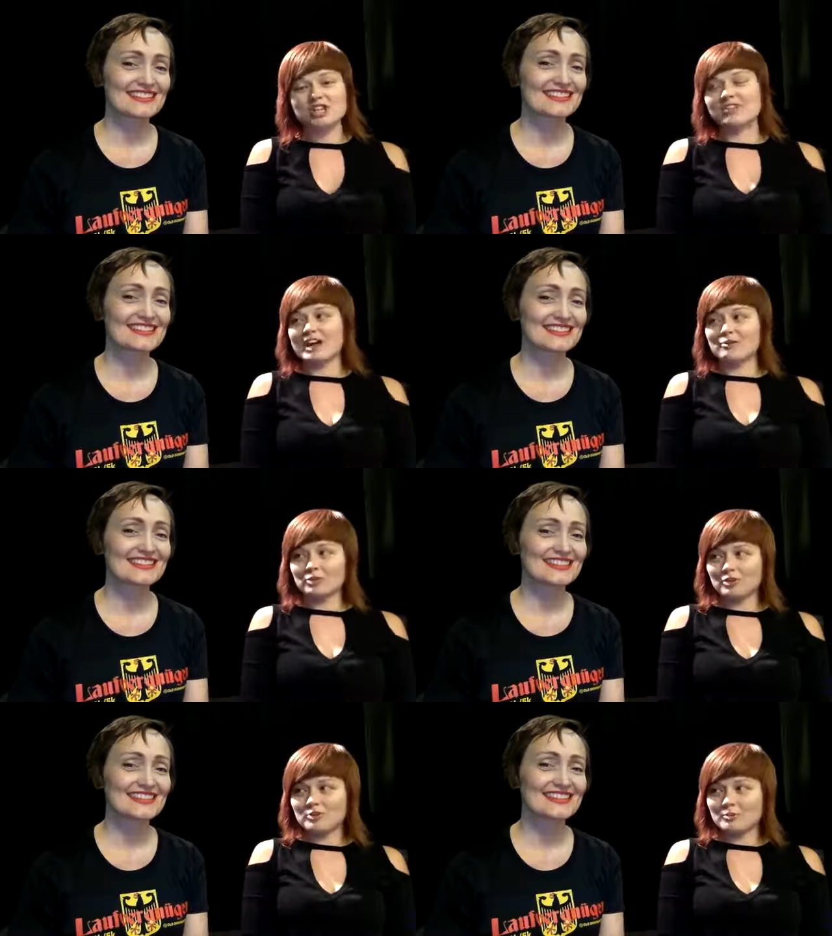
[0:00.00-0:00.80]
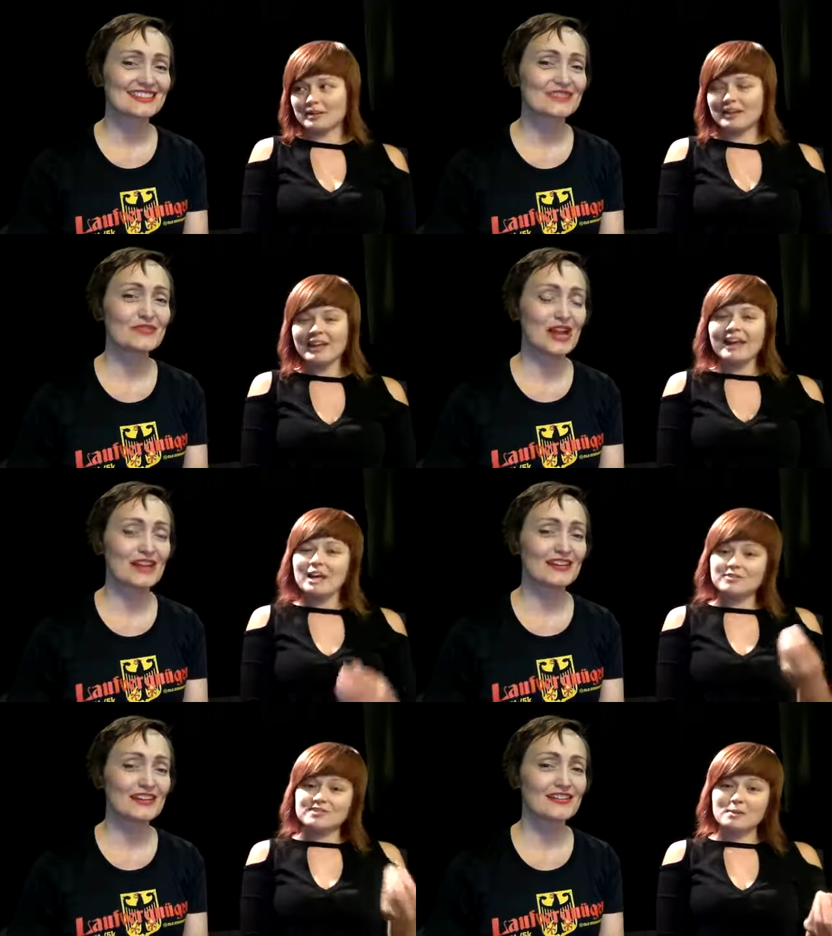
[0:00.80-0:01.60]
Speaker 1: in that room. And right.
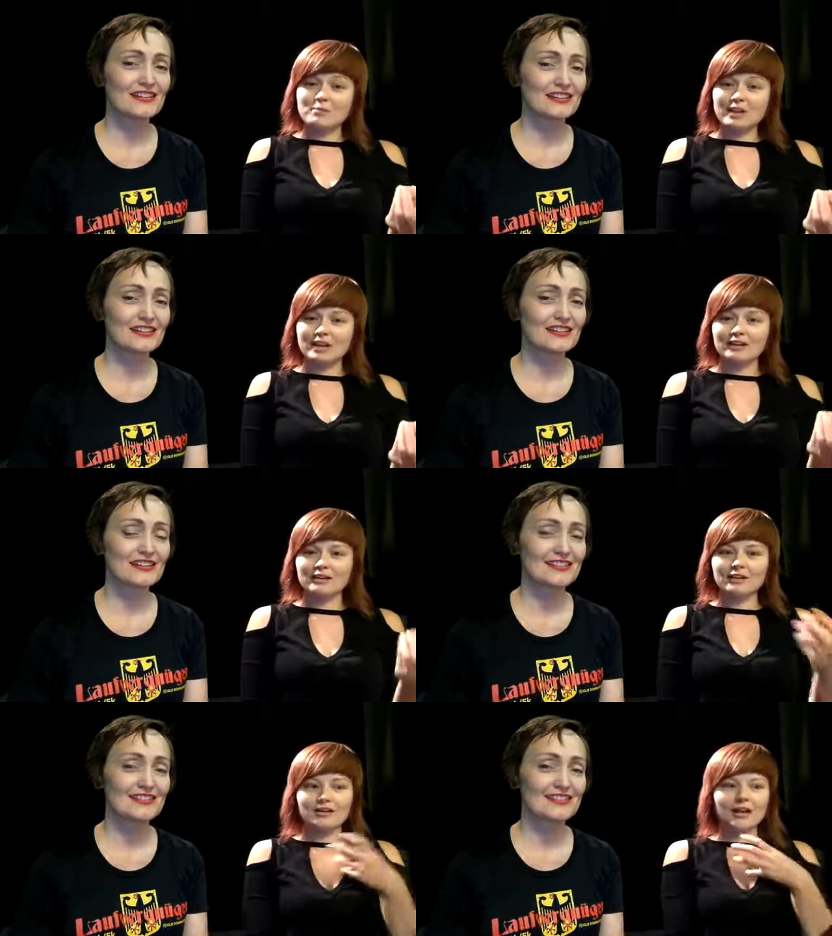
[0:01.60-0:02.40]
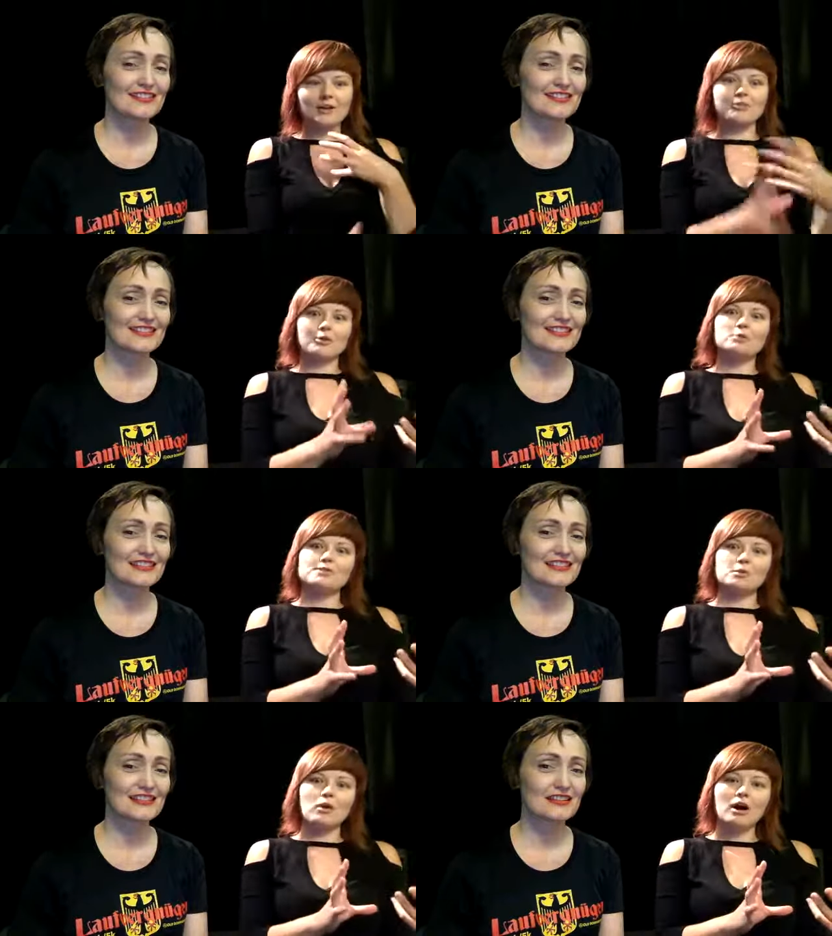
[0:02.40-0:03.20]
if something kind of throws
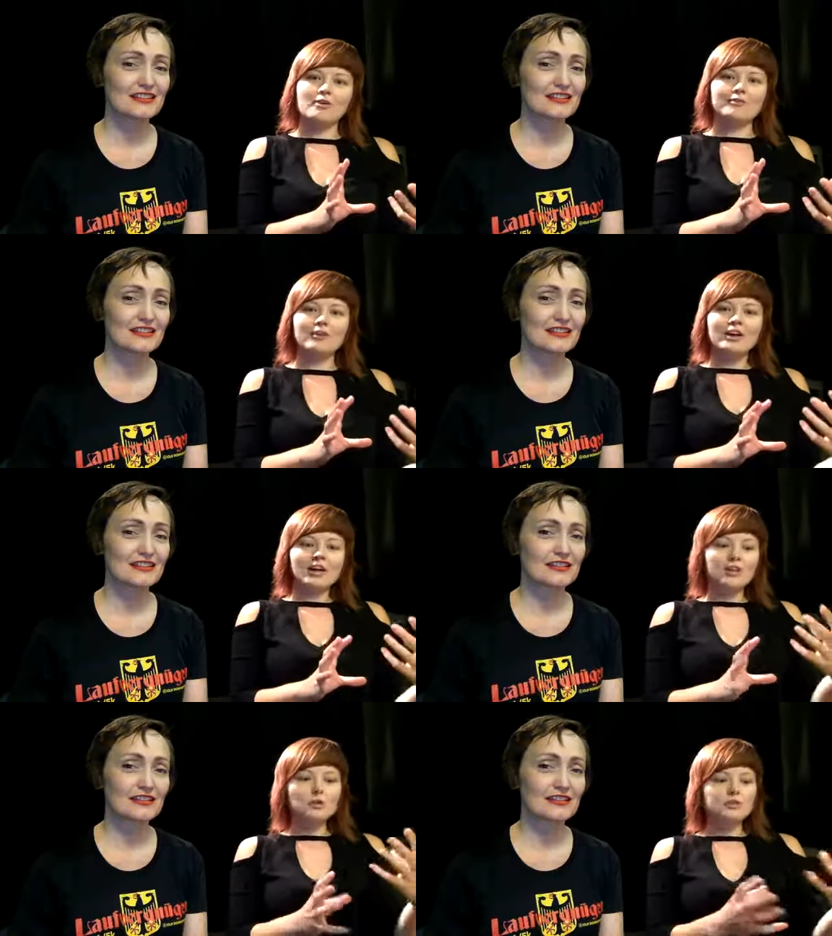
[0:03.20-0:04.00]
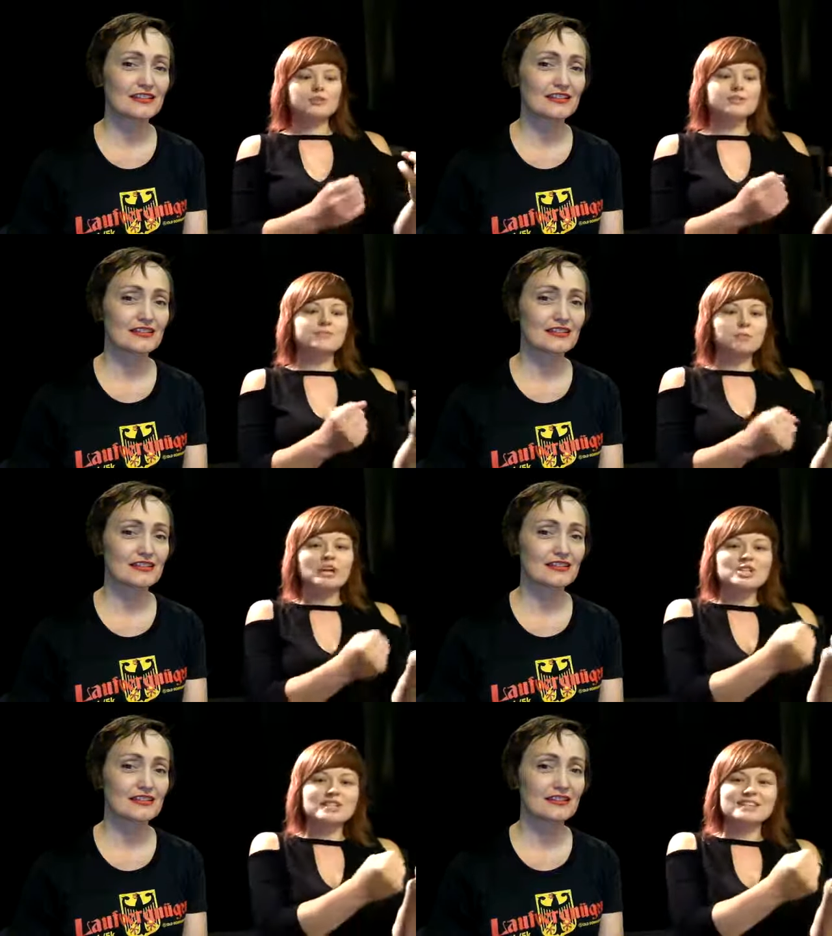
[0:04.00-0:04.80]
you off, those are
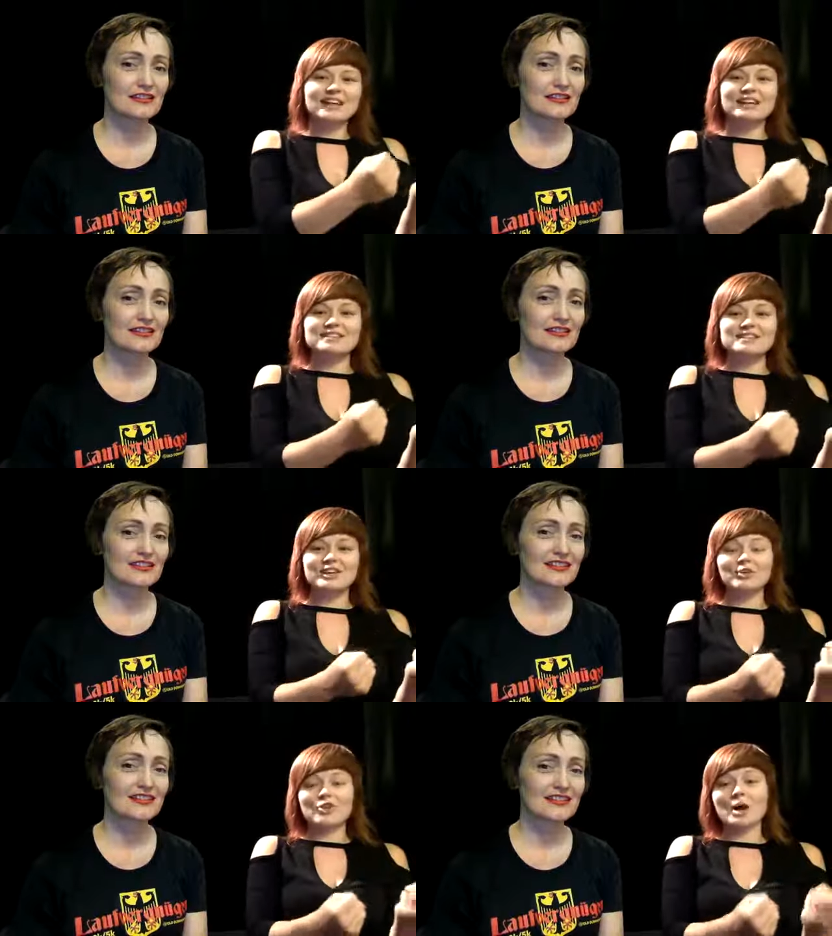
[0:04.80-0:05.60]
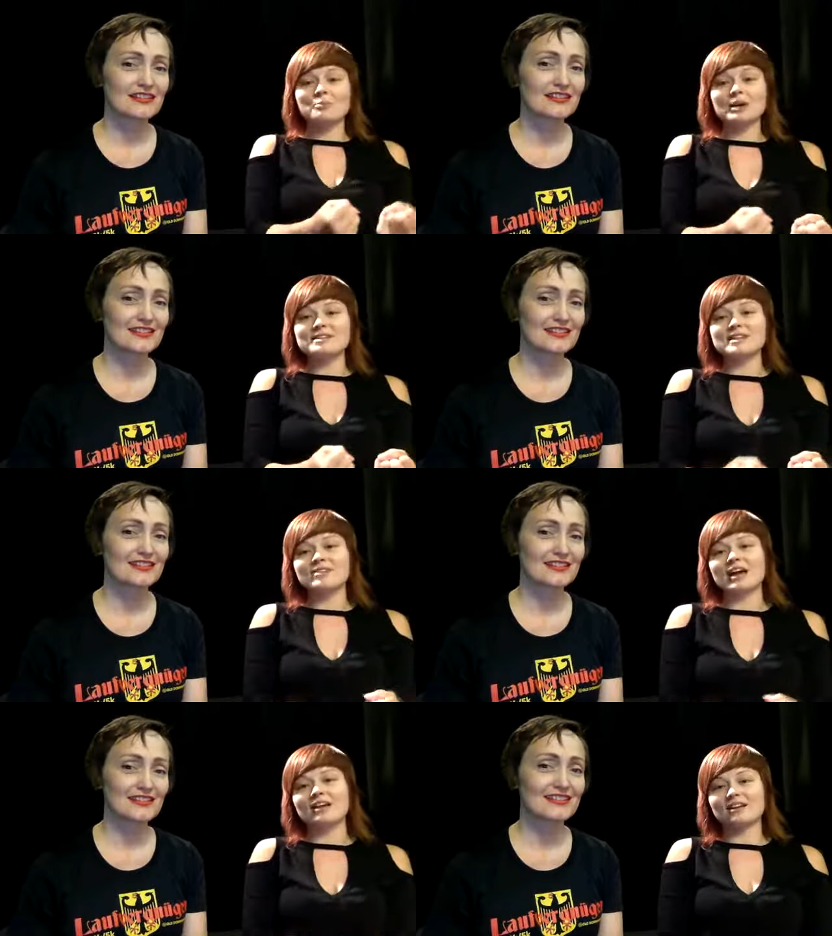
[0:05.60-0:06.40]
precious seconds that you're not present
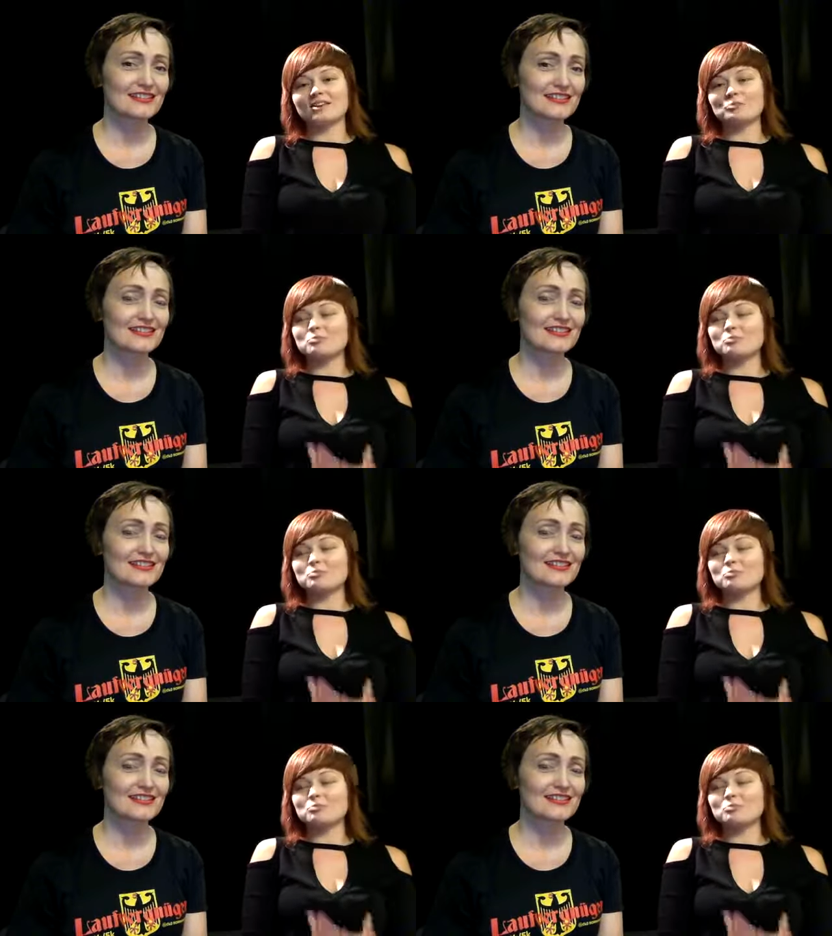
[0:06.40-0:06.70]
that could